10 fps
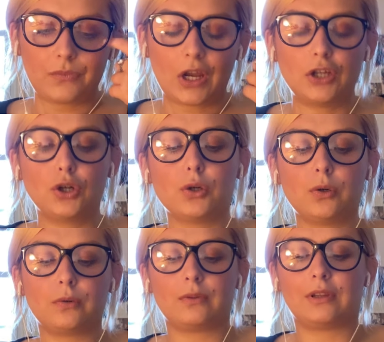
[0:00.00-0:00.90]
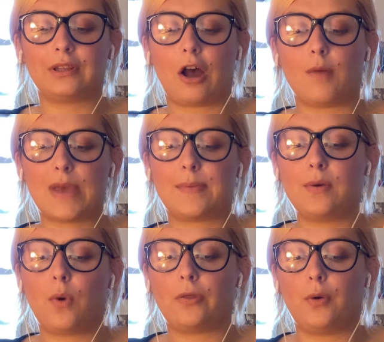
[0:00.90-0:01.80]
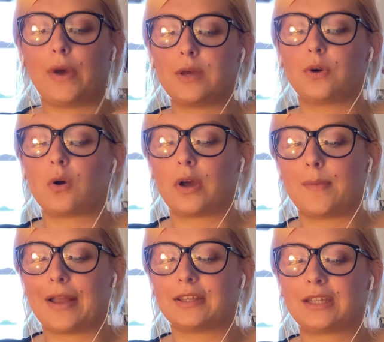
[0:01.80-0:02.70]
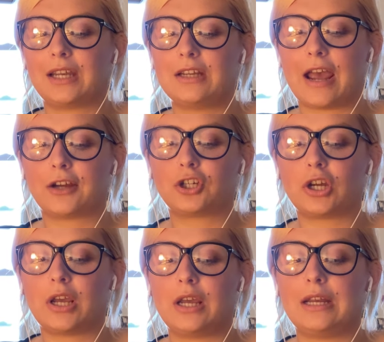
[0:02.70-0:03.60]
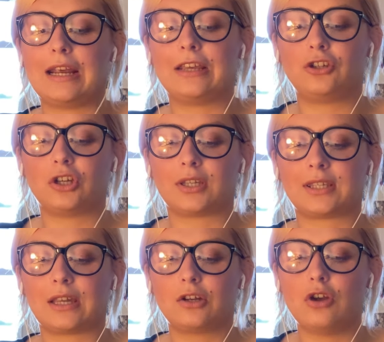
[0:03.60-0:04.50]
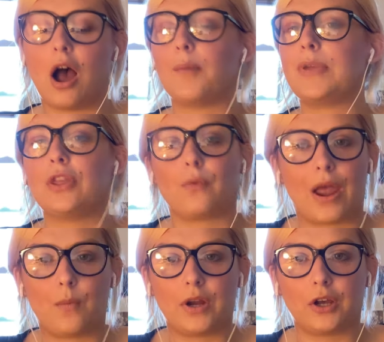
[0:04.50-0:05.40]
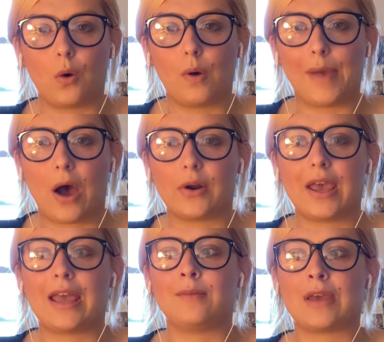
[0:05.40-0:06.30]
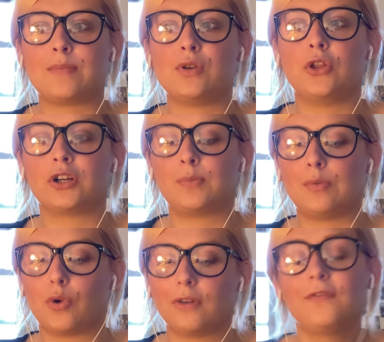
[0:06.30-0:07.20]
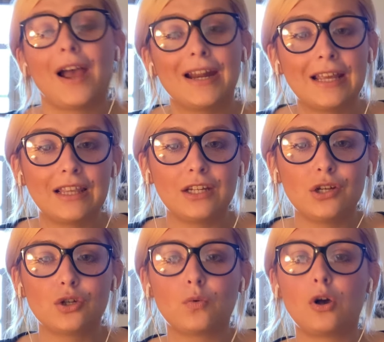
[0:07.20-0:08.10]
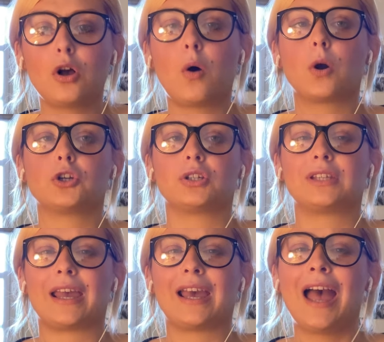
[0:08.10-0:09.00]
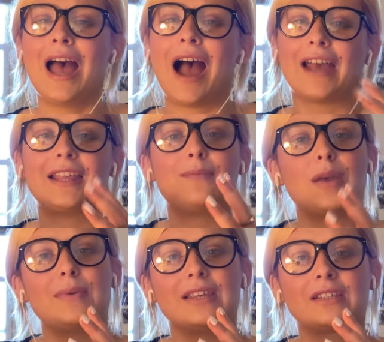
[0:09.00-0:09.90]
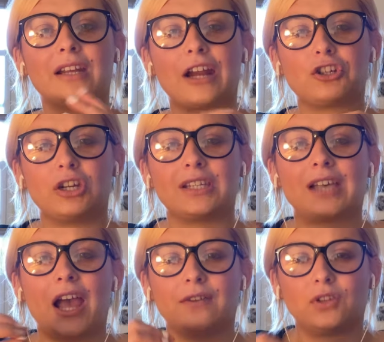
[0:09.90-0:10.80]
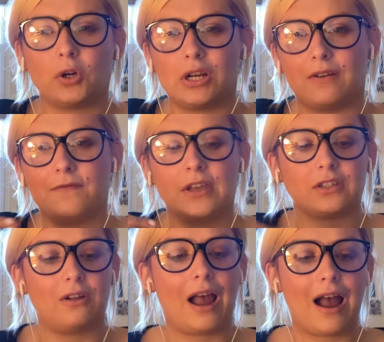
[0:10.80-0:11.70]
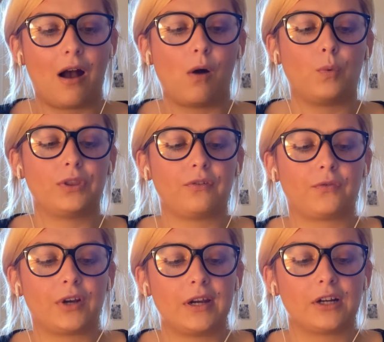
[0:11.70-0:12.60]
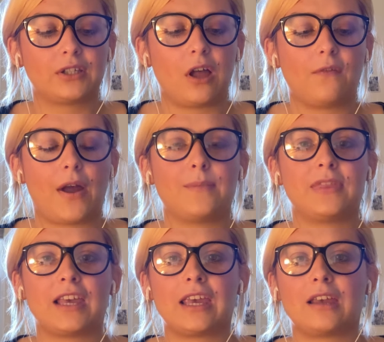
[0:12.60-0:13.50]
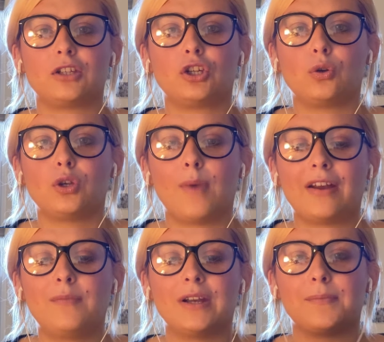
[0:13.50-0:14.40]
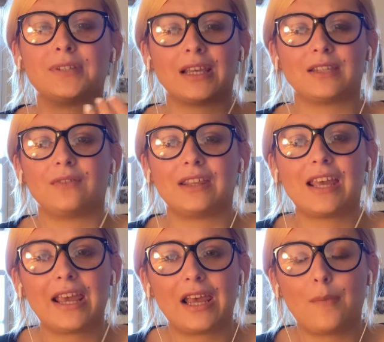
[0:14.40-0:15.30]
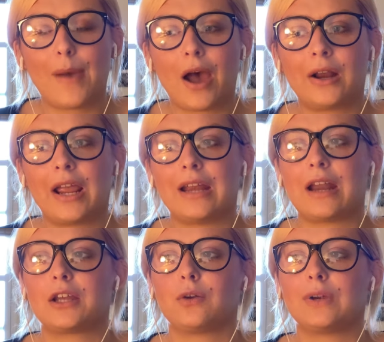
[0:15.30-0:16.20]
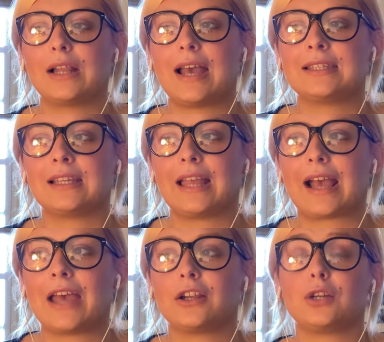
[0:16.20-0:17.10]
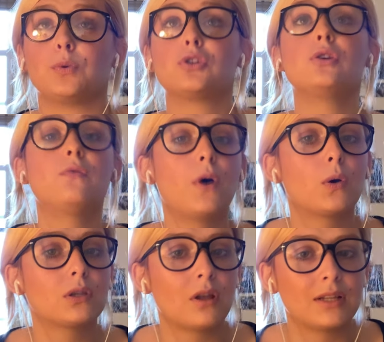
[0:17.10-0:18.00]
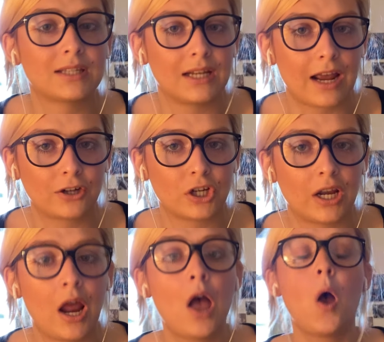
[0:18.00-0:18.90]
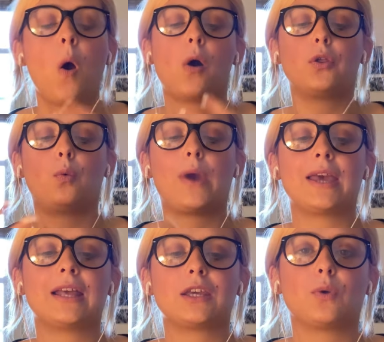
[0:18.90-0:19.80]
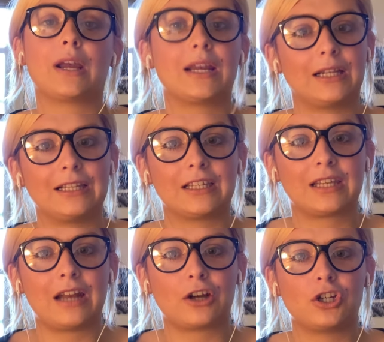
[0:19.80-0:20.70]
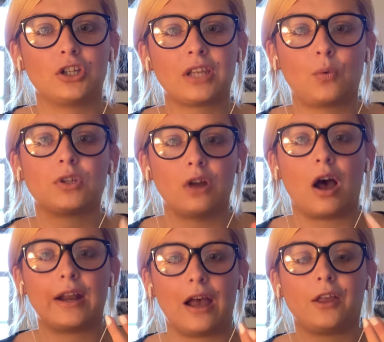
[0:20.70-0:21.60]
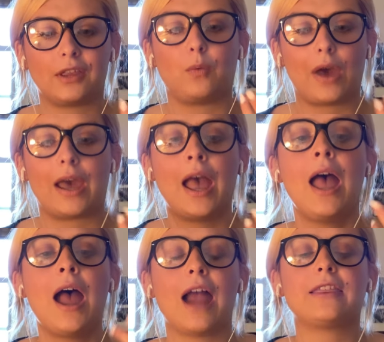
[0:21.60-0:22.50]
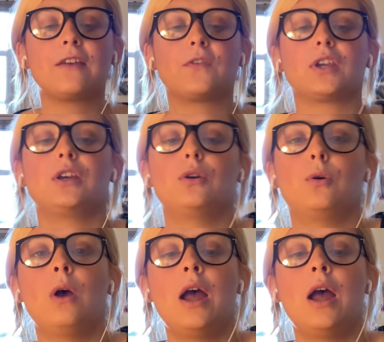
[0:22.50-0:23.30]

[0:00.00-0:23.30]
maybe the way you were going about this connection is just not been the right way to go about it, and maybe there's been more fighting than usual, or just like I think maybe this connection is kind of starting to fizzle out with the Free Yourself. I'm thinking too, you might have been obsessively thinking about it and now you're realizing like either you were too focused on this connection or the way that you were handling this connection just like was not in a healthy way. I think for you,